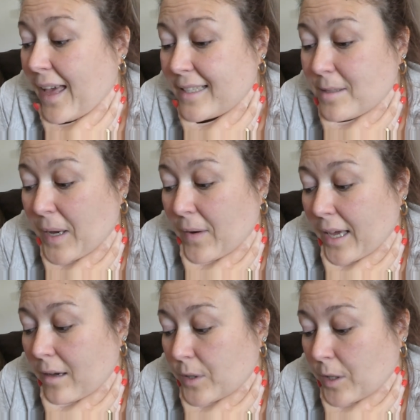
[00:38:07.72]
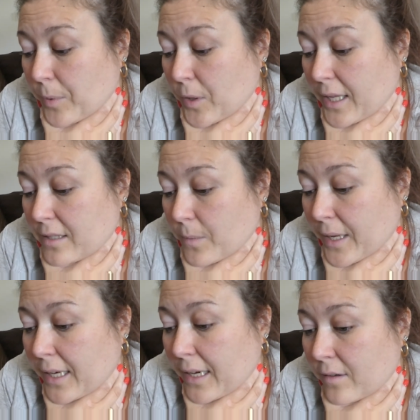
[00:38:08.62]
that is about it. I'm going to put these
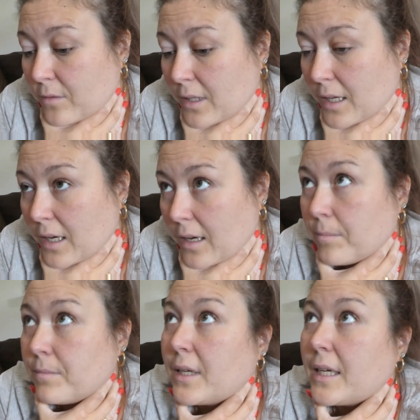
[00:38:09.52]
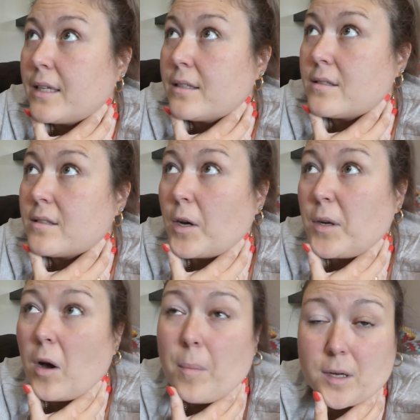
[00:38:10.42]
away now. Um, it is
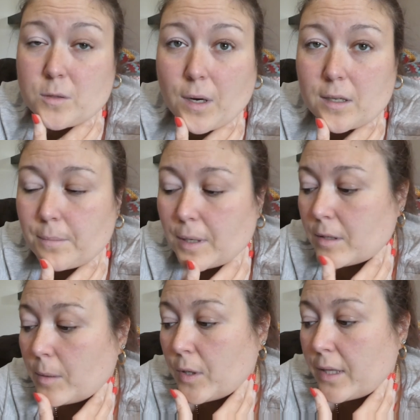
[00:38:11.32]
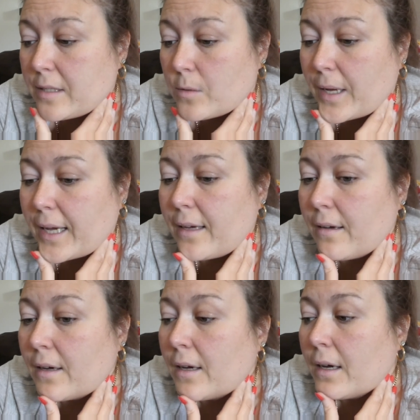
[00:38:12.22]
only half past one, but I'm going to put these
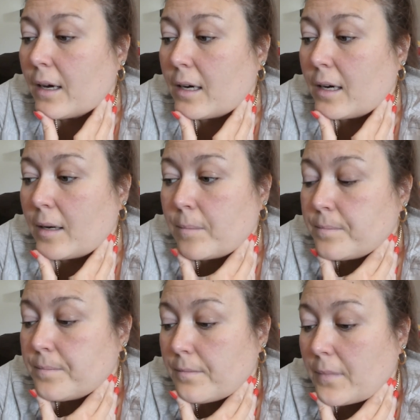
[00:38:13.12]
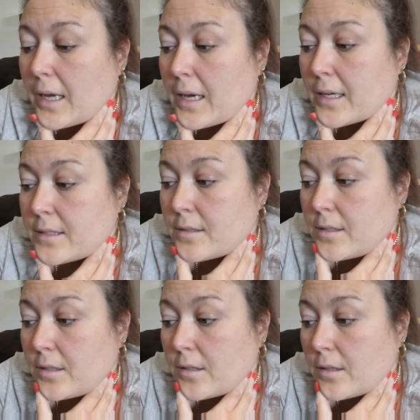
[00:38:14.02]
away um,
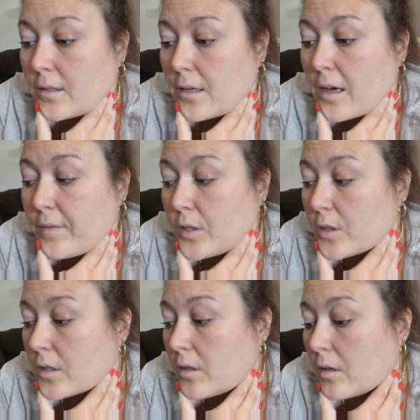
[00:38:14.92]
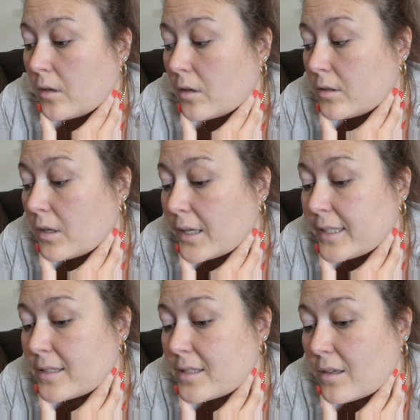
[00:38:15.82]
and have a look
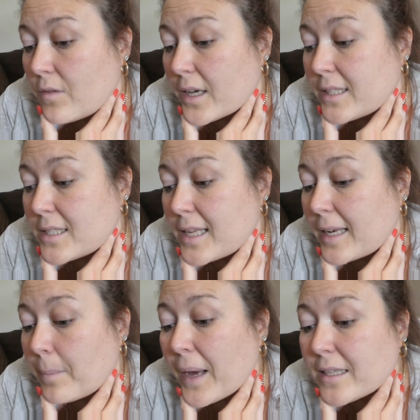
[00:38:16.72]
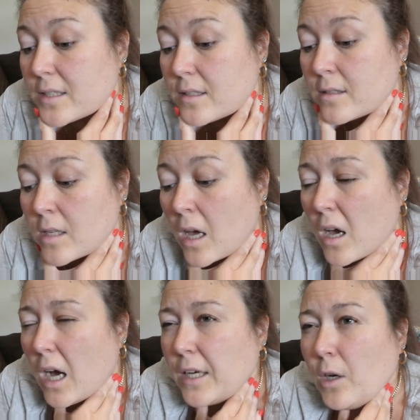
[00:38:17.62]
online to see if I can see any patterns.
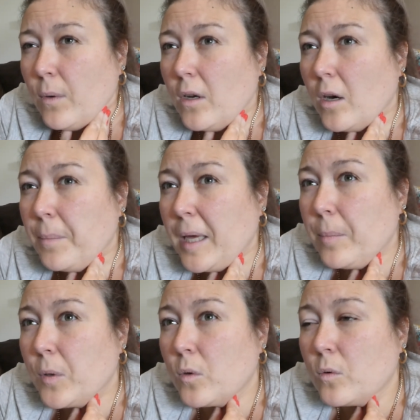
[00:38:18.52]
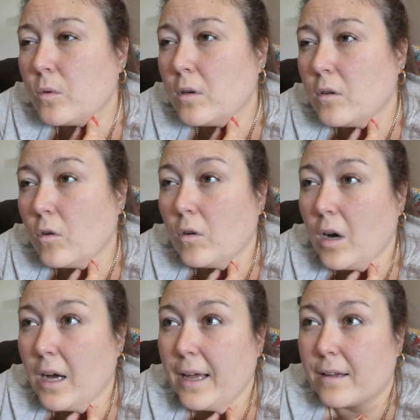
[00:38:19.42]
I know a lot of people,
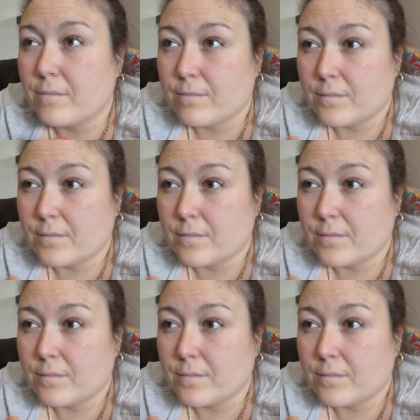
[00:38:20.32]
or I,